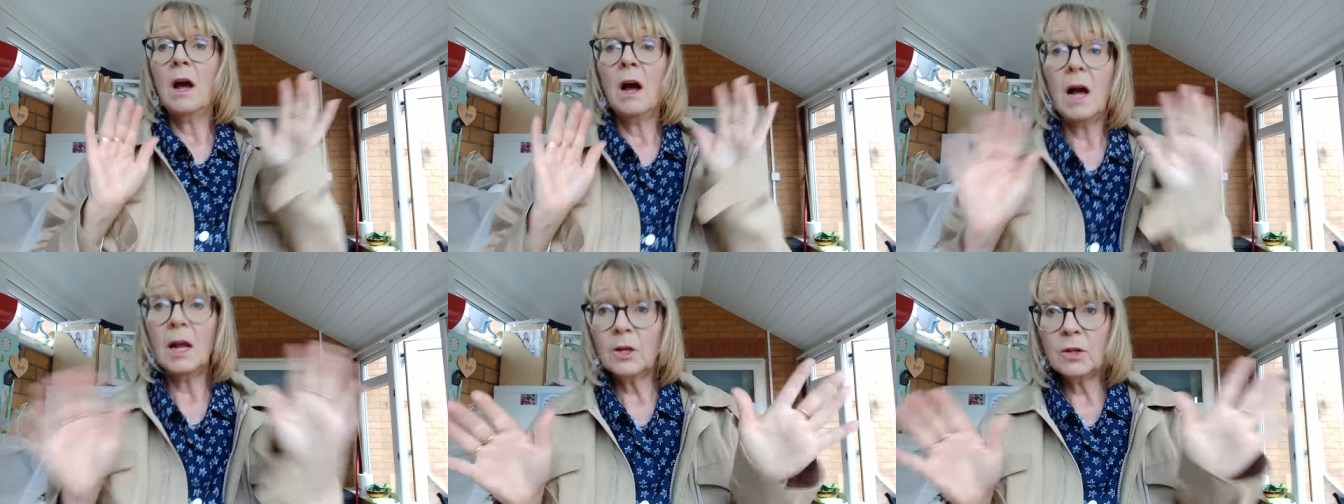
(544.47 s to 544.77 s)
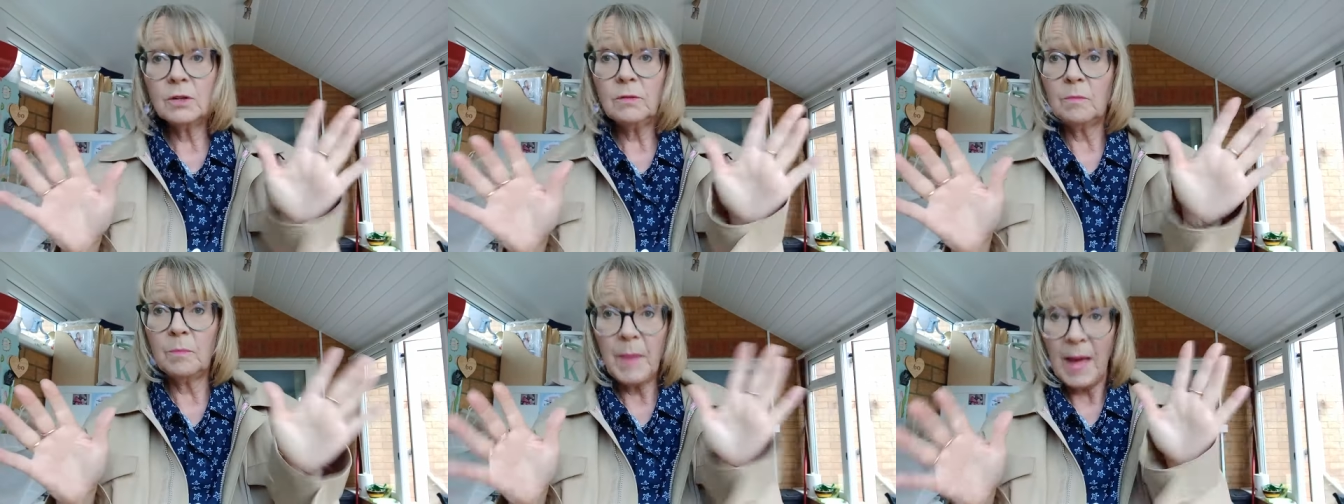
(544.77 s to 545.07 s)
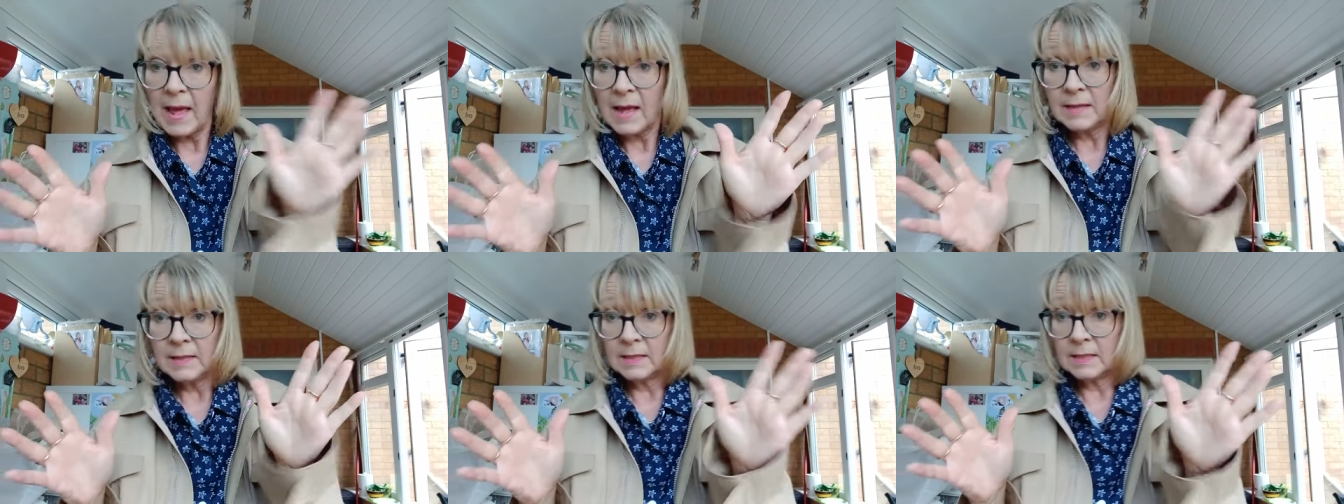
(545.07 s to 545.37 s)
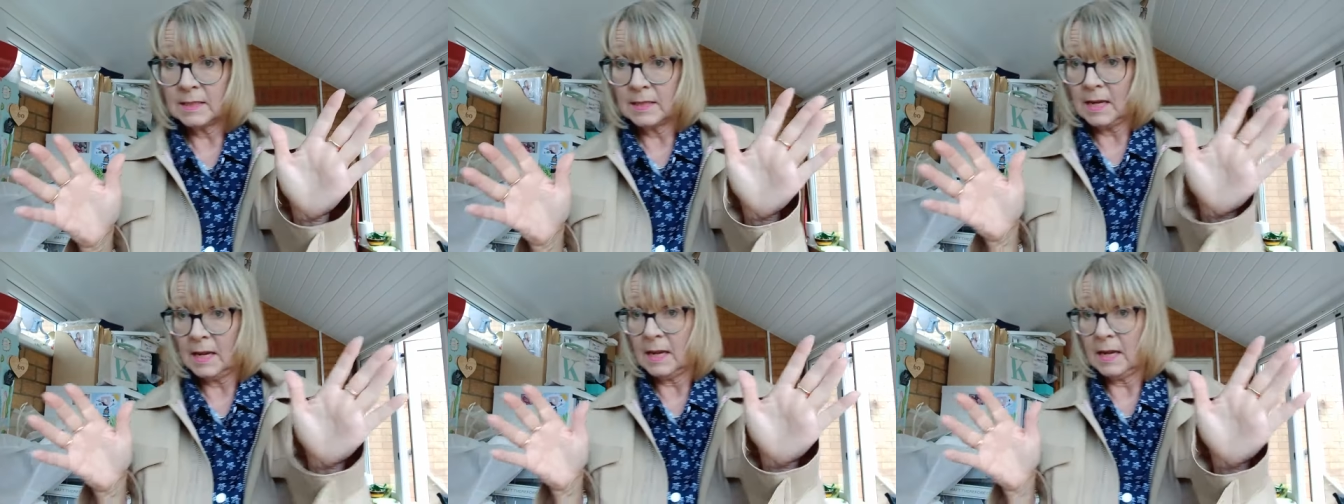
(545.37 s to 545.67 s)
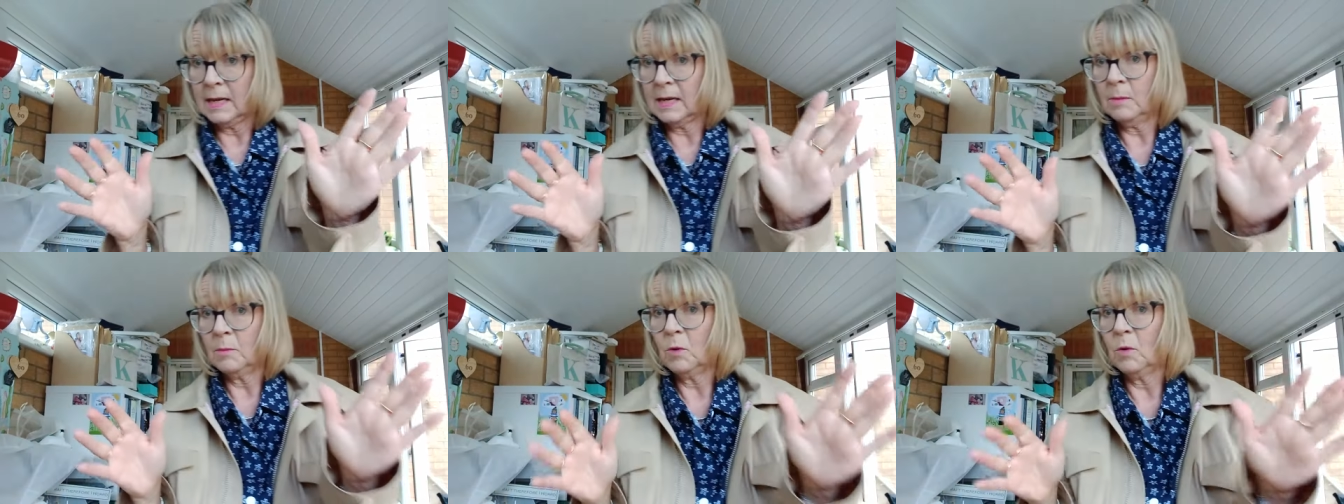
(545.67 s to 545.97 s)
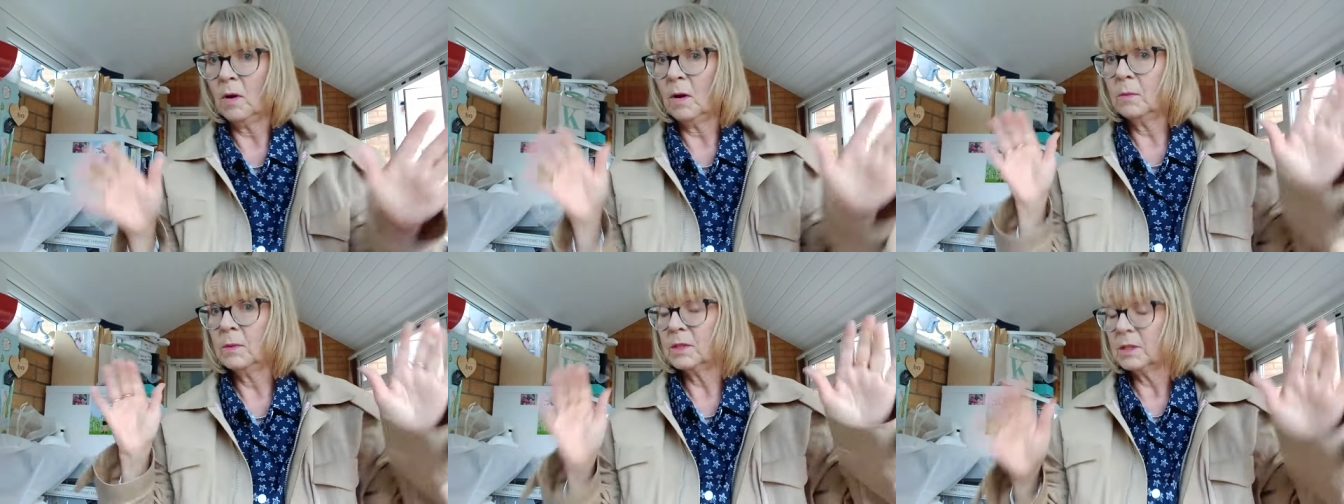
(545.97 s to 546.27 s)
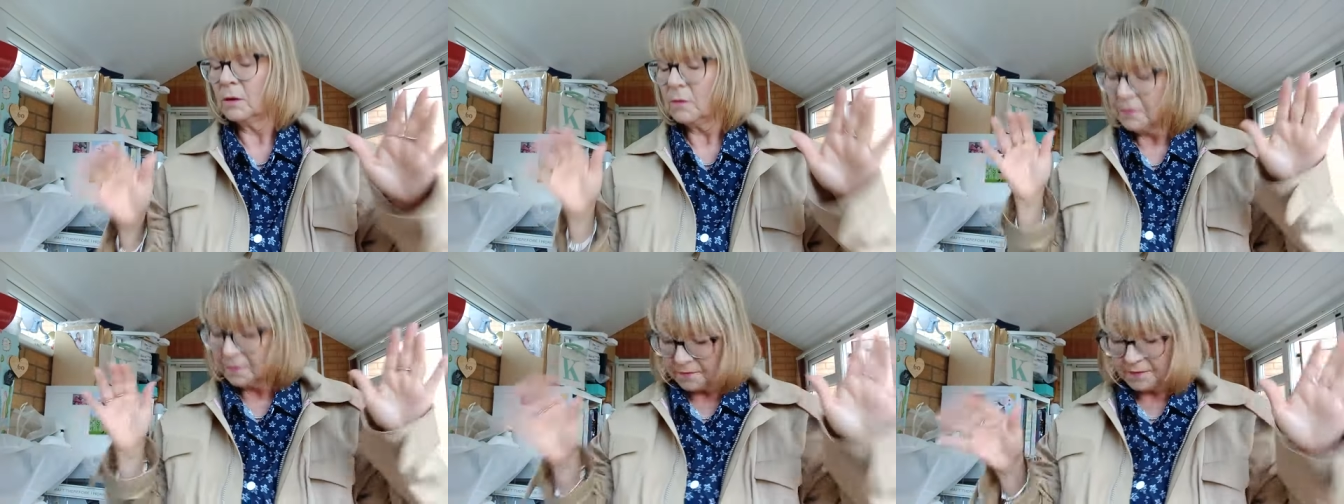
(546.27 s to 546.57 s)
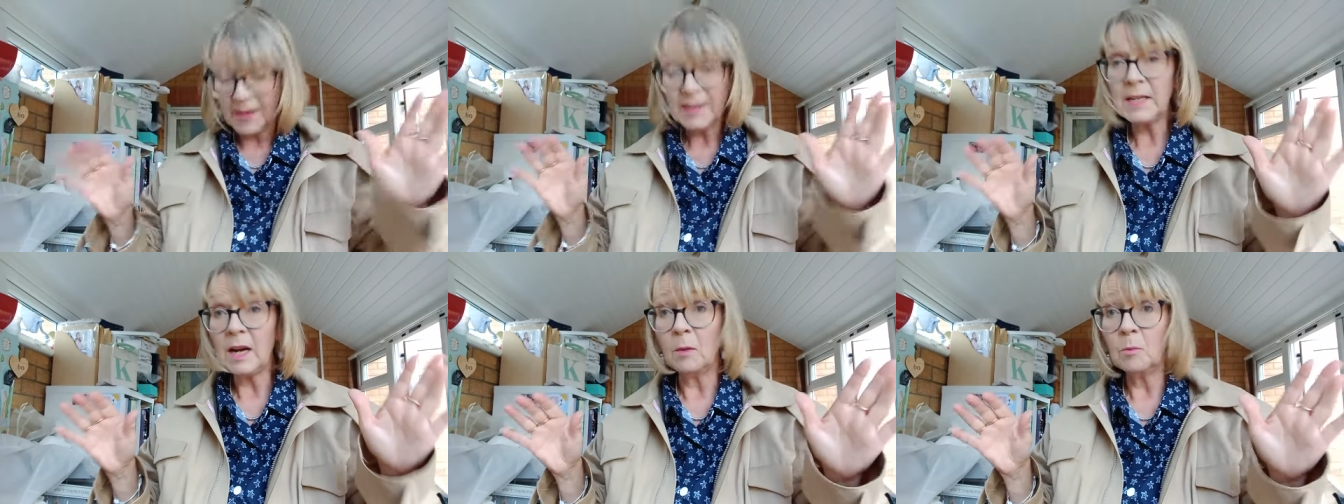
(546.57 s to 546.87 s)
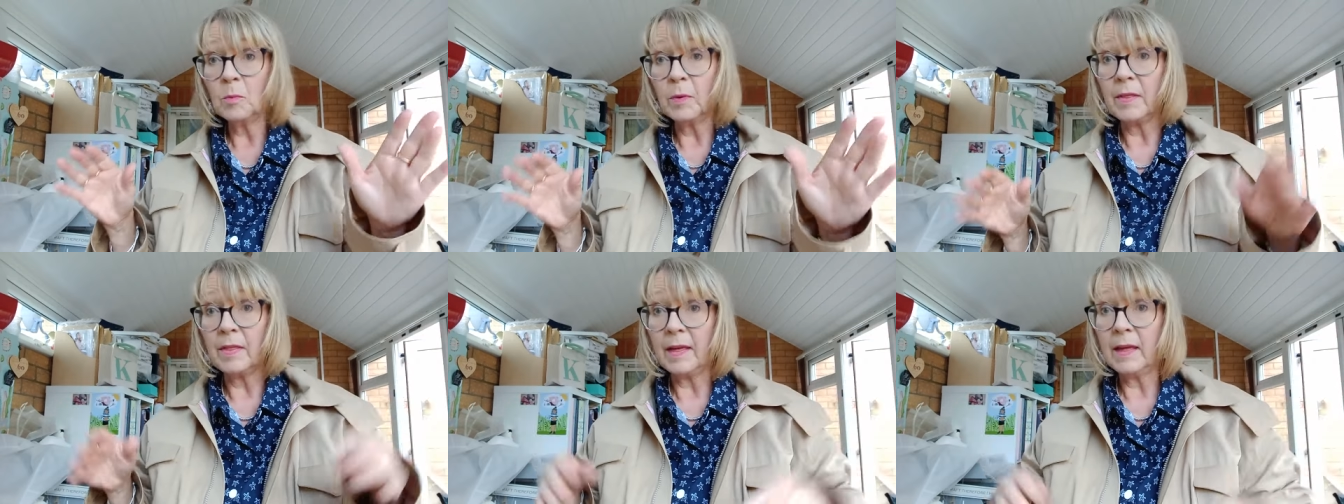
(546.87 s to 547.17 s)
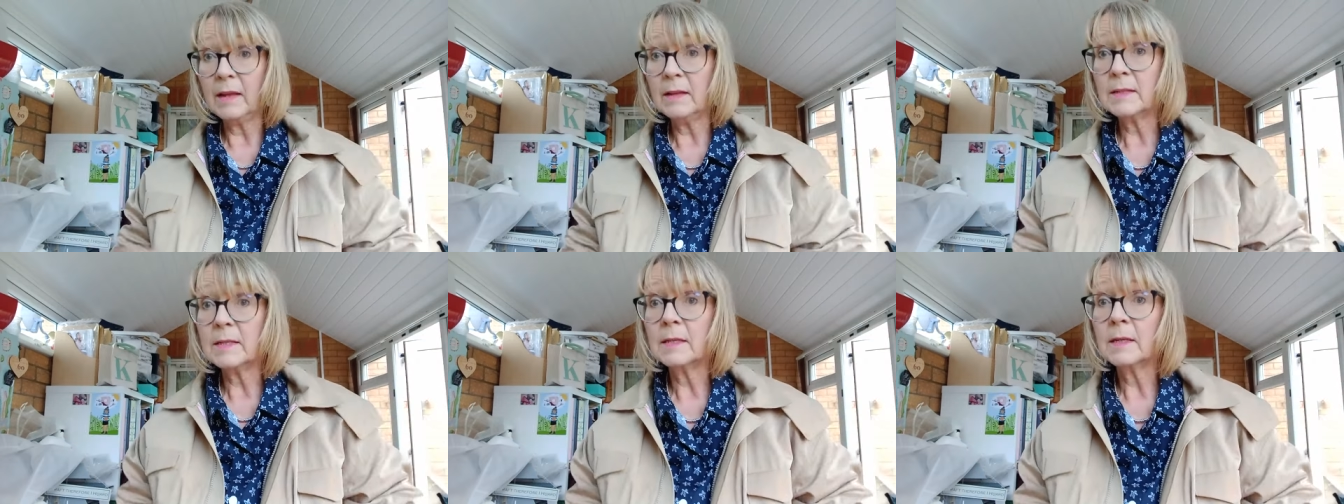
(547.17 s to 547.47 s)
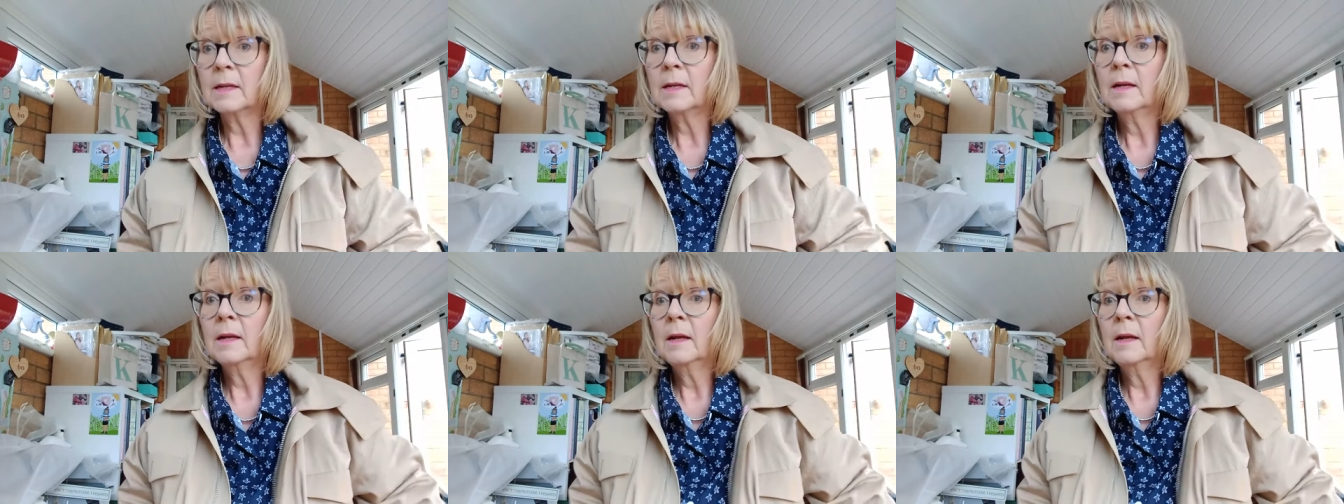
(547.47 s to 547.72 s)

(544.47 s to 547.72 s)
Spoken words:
I couldn't bear to see it anymore. I was so fed up with it.